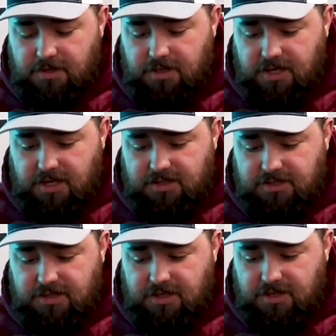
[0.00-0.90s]

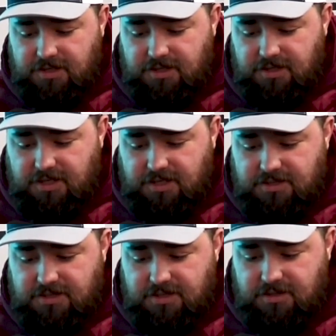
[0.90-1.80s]
Next on the
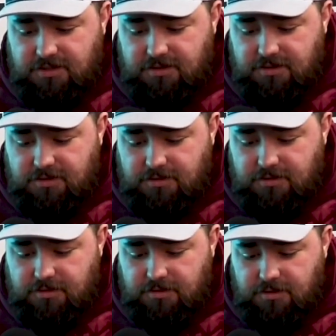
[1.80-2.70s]
list,
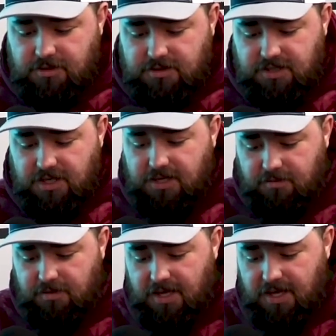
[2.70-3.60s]
looks like
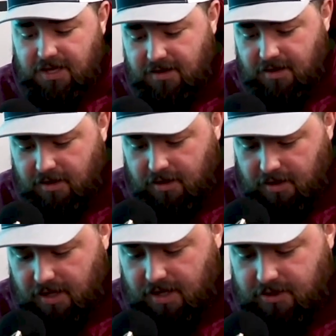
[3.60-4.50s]
we had
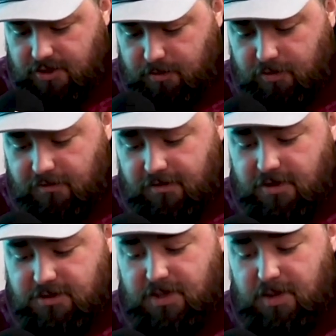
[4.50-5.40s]
a Chippewa
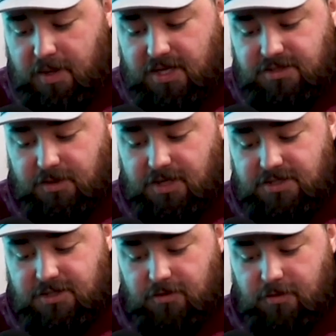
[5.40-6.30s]
Falls man pass away in a
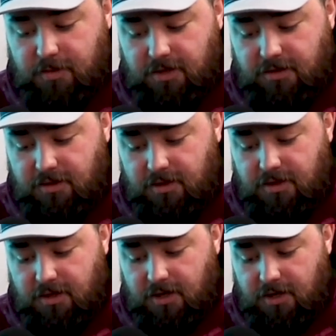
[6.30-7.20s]
snowmobile
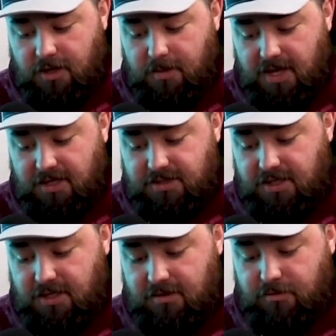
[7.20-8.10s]

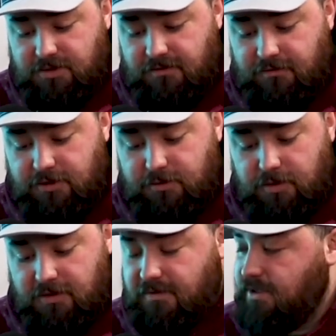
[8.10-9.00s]
accident. Was the first
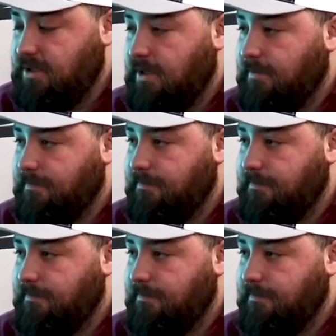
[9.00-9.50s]
one of this year.